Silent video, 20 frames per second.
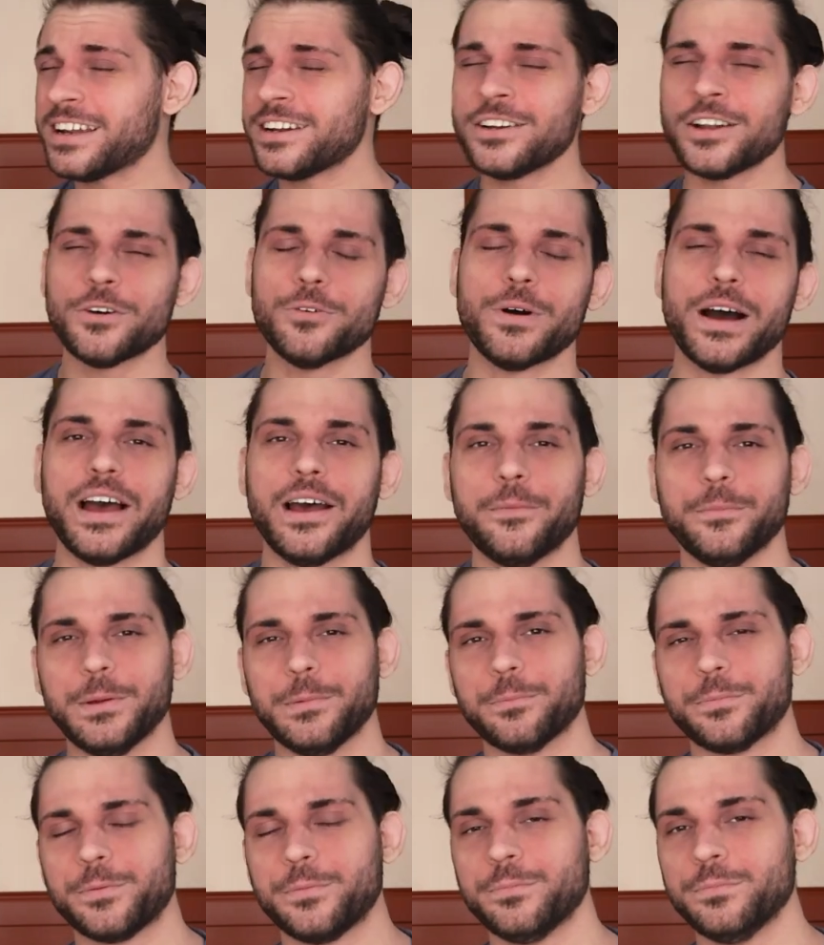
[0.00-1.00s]
I don't know why
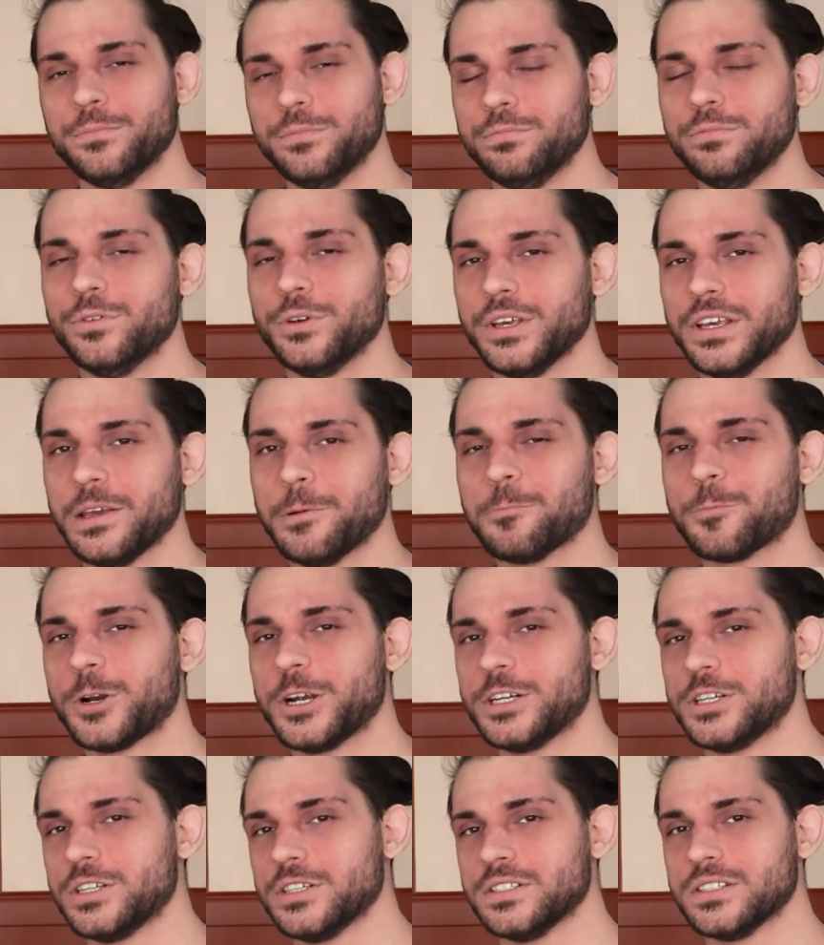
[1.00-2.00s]
I'm doing
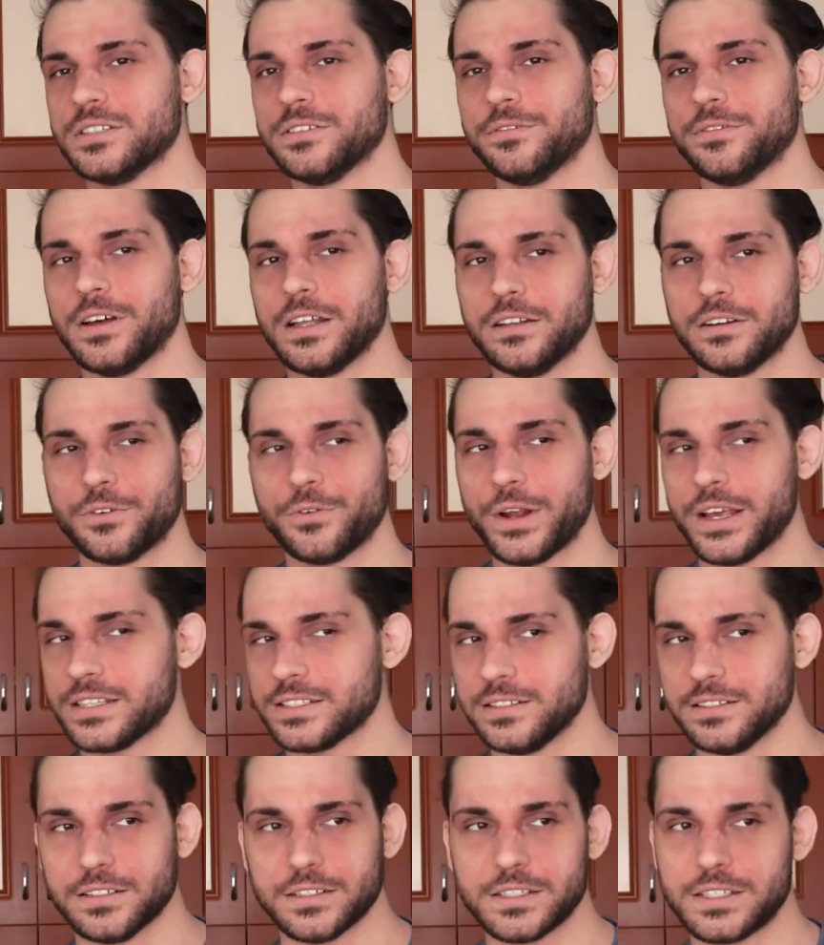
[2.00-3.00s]
impressions of other
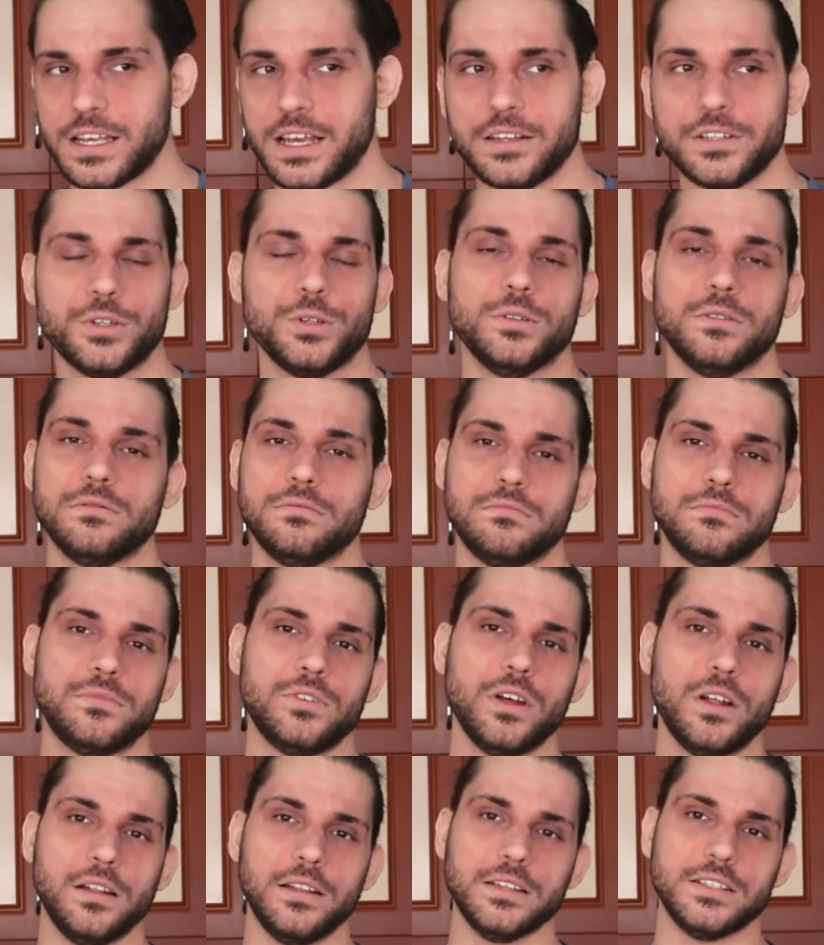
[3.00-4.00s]
wrestlers. I should
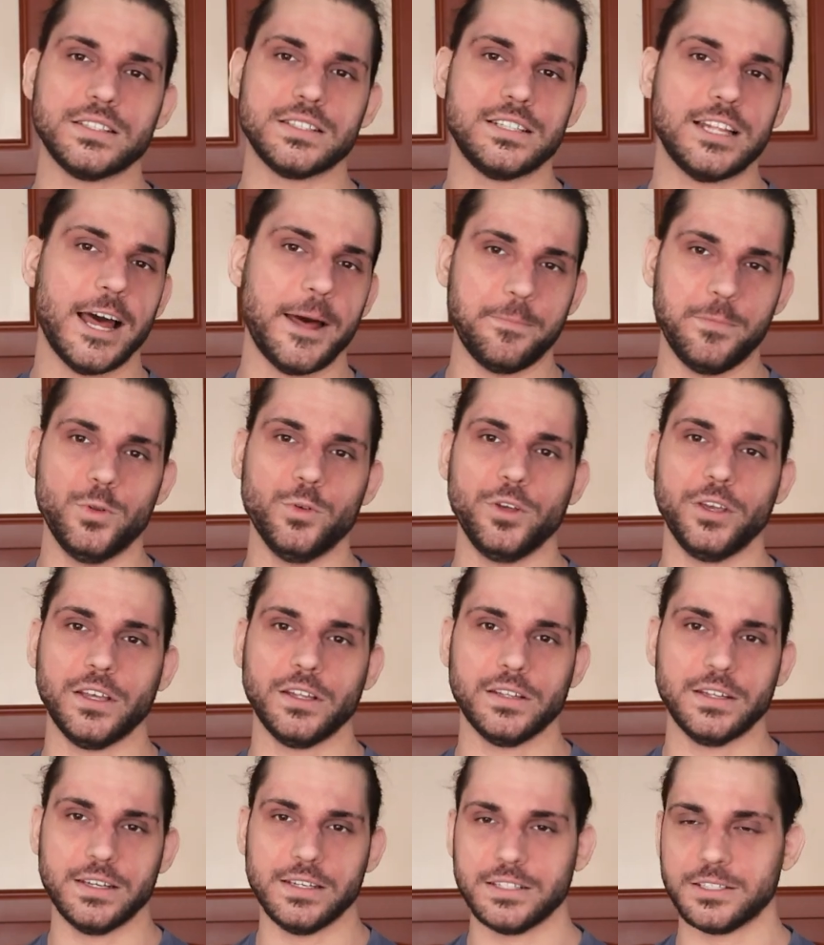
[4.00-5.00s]
totally stop
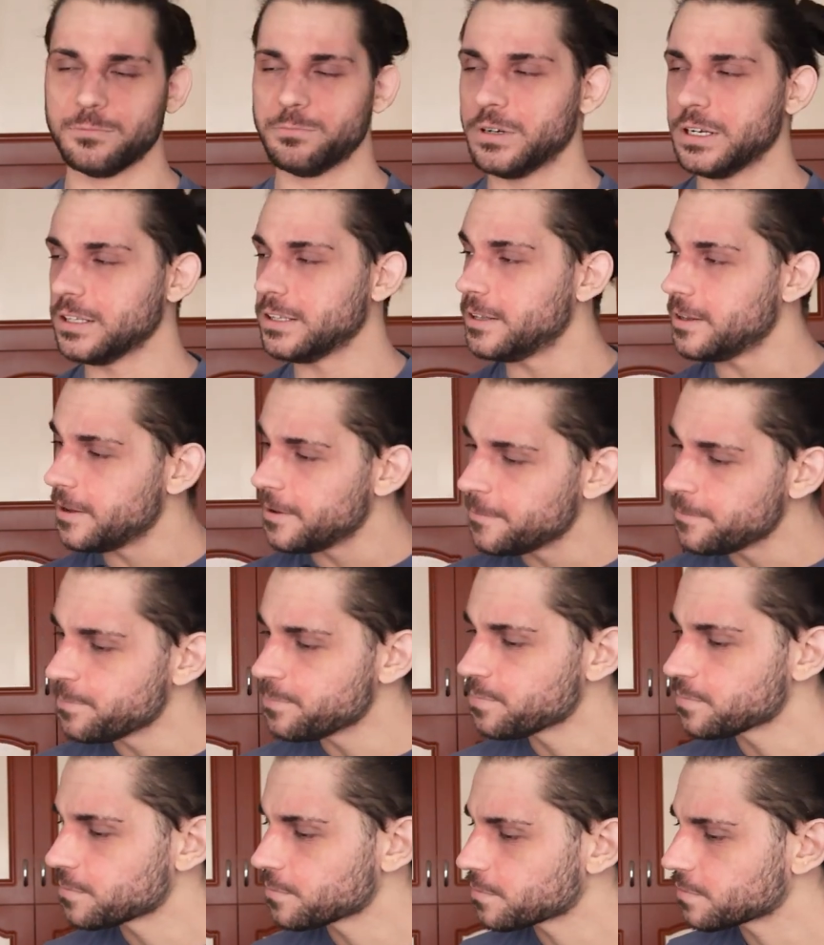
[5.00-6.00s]
doing this, but
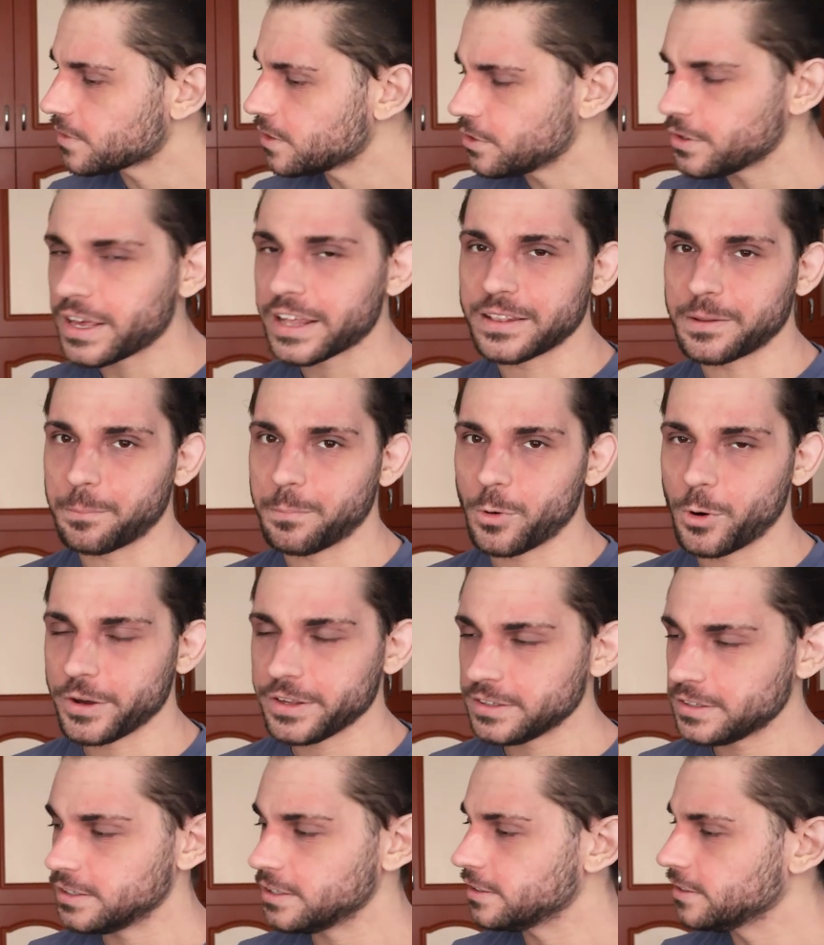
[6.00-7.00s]
you get the
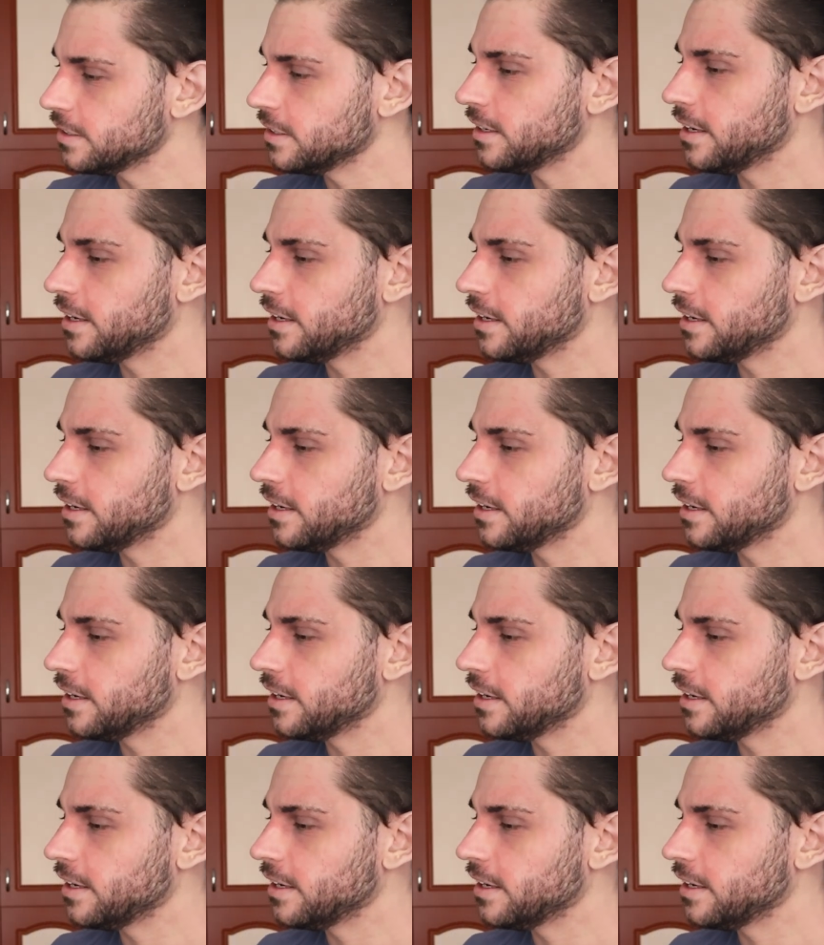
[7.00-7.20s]
point.